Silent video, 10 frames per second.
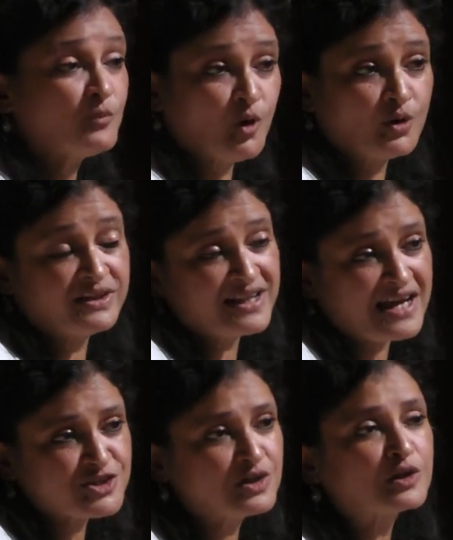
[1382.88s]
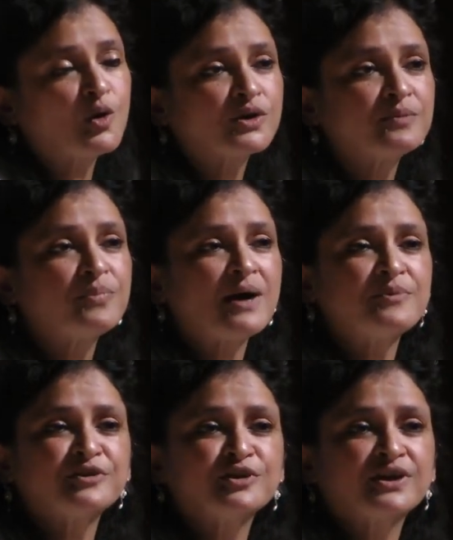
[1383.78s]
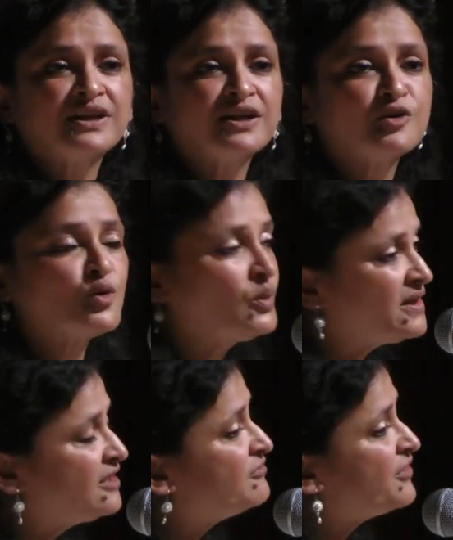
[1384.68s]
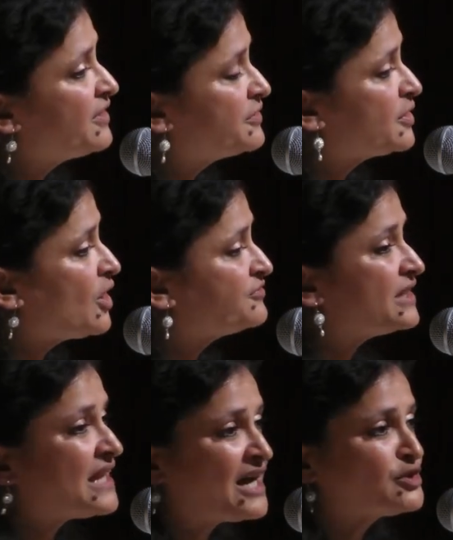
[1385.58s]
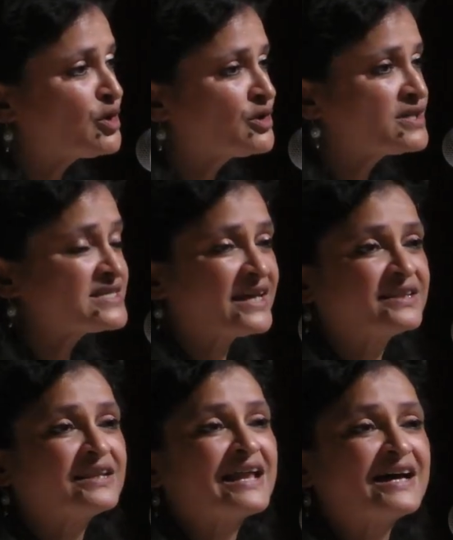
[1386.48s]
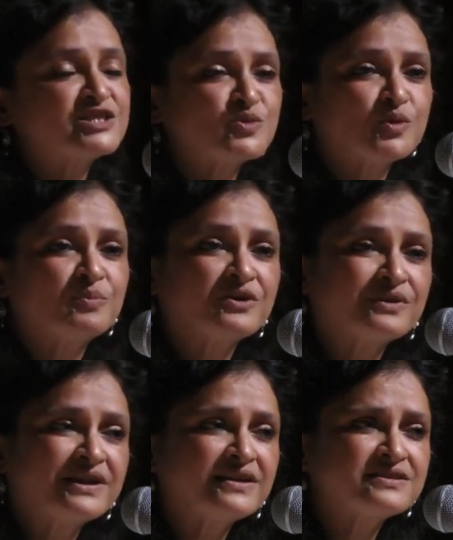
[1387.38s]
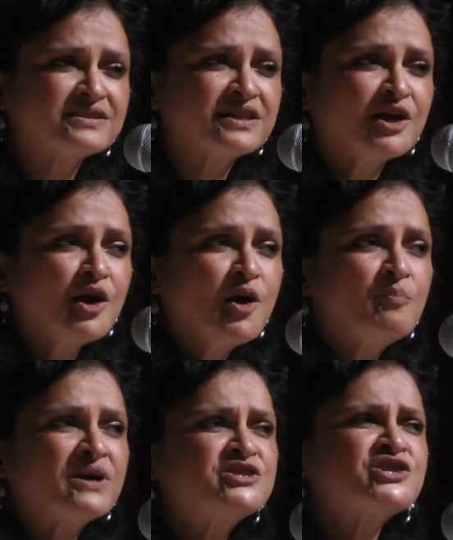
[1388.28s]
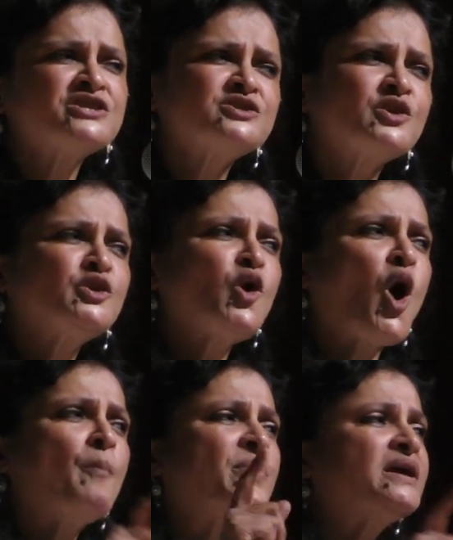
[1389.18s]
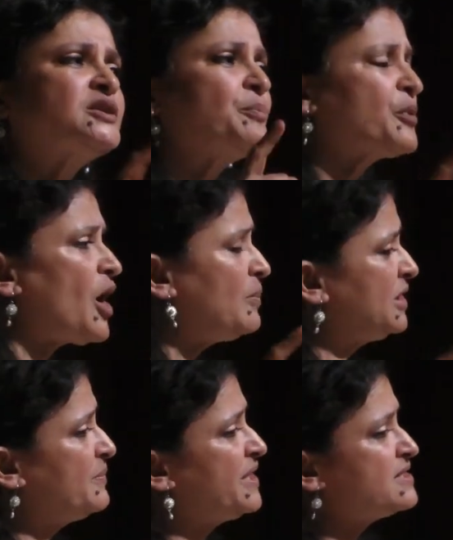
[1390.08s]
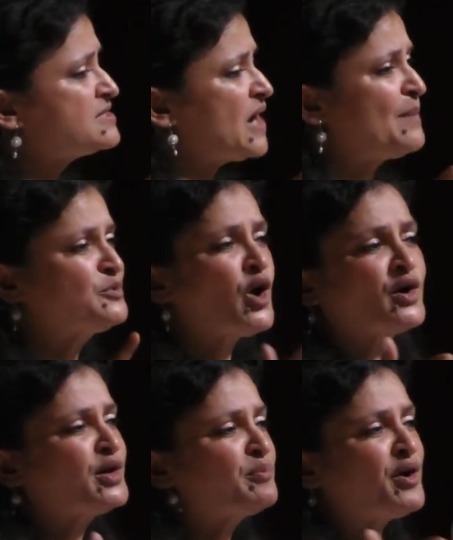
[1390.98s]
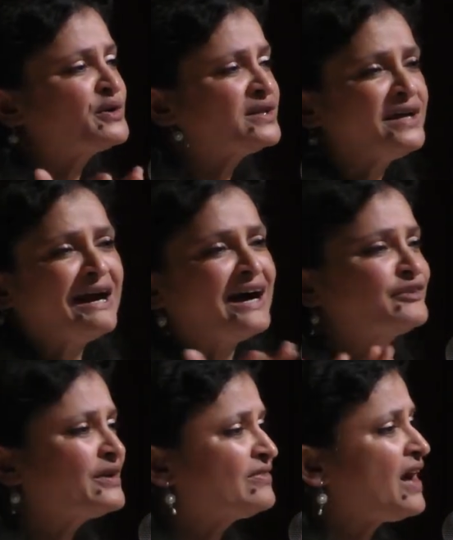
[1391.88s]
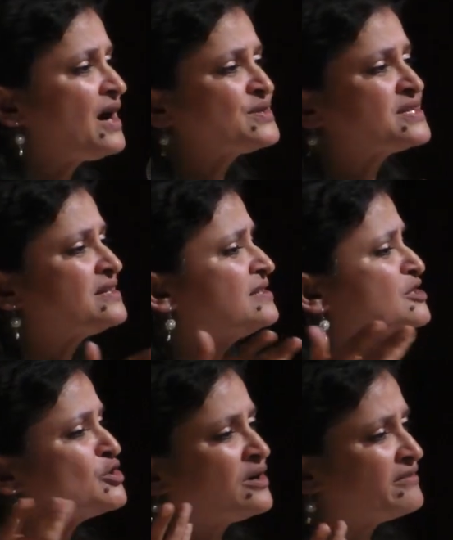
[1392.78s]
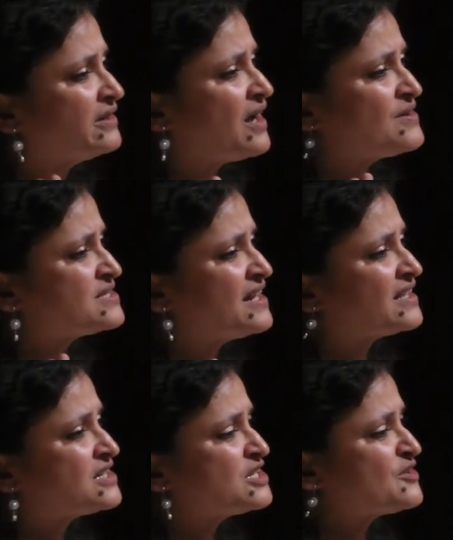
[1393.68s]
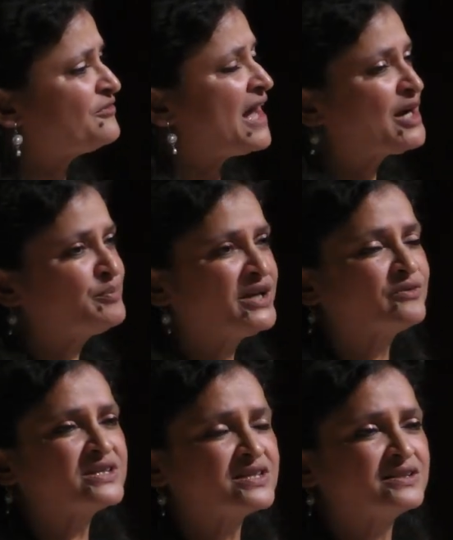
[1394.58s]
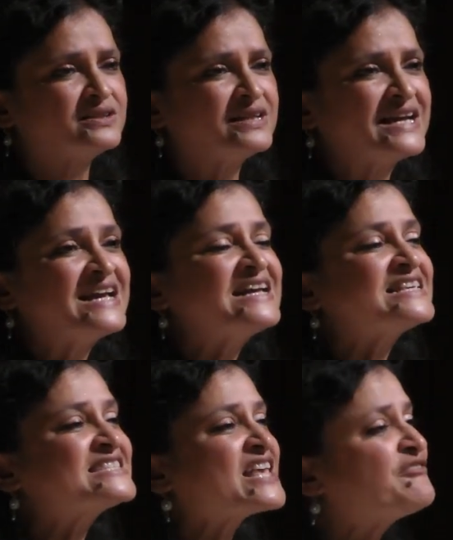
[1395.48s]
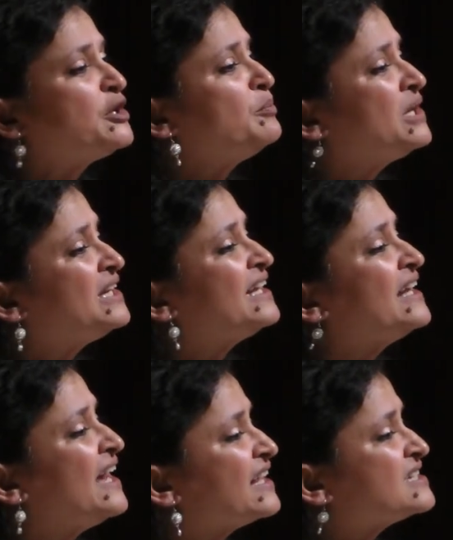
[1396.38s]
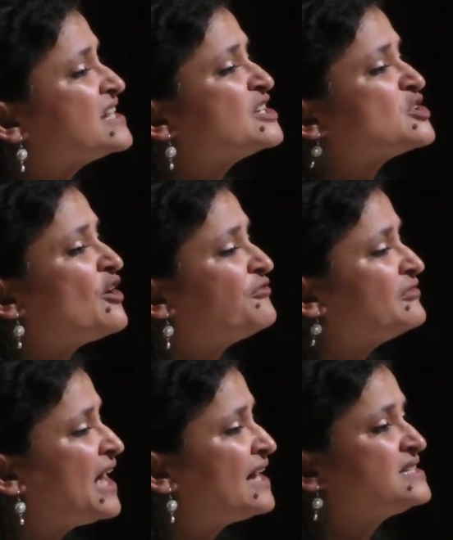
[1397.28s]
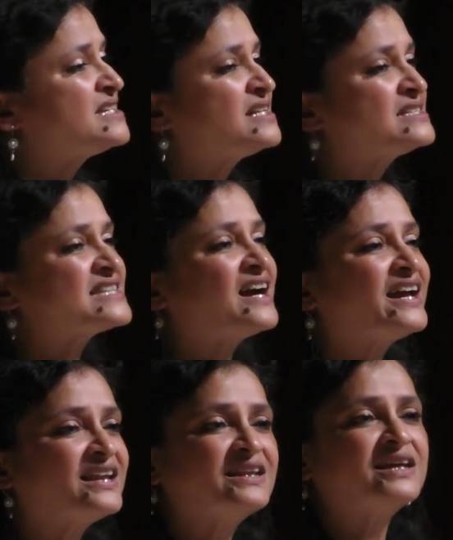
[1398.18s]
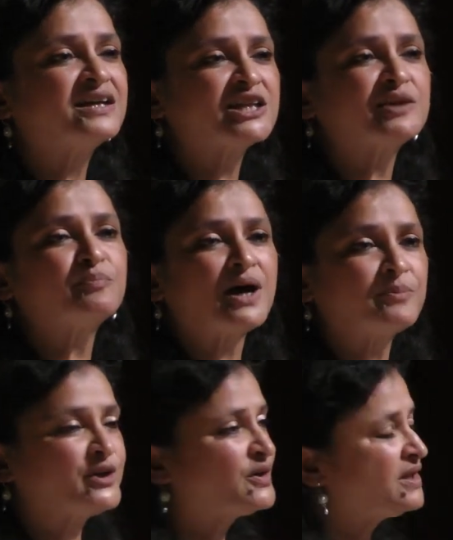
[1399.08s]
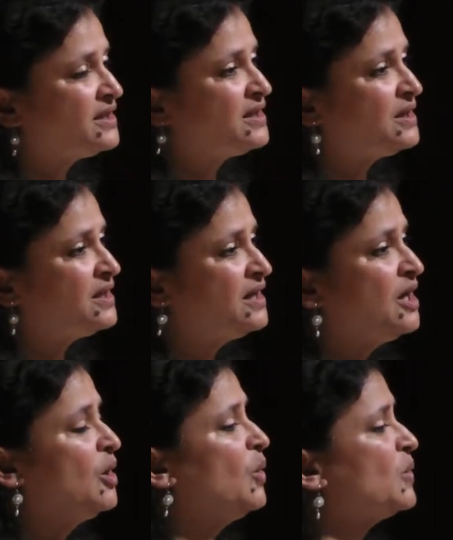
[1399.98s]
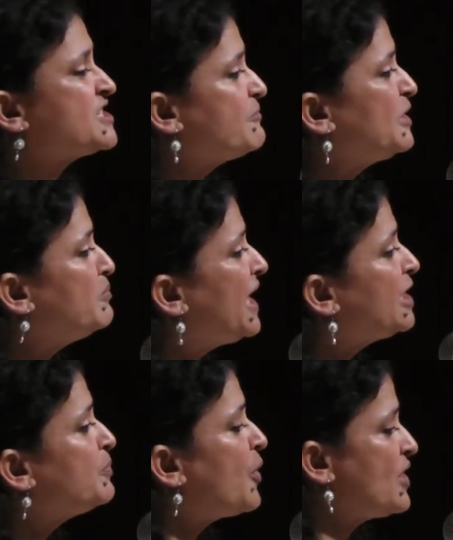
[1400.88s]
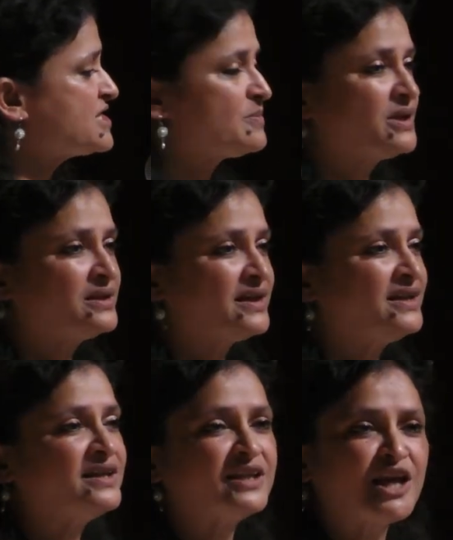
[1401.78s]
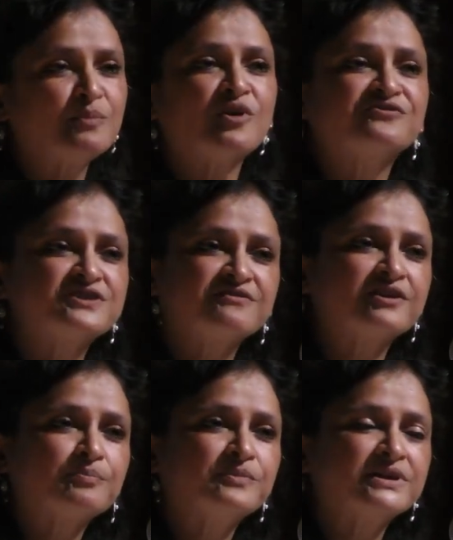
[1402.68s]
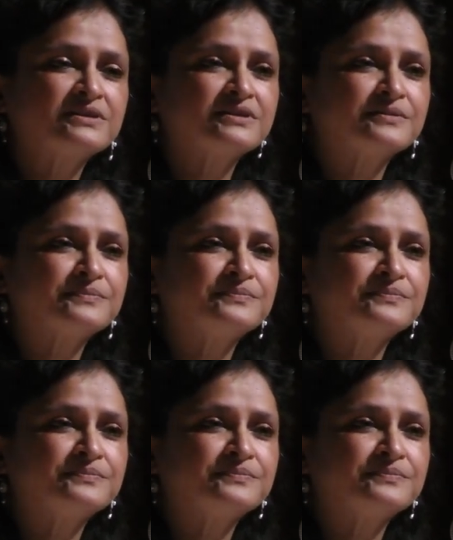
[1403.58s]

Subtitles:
Court, the National Court in Papua New Guinea, ruled in favor of the landowners and the lands would be released. But just so you know how big the problem is, I'm talking about 100,000, 200,000 hectares of land being returned. 7 million hectares of land deals are illegal in Papua New Guinea, which have been made possible in the name of development.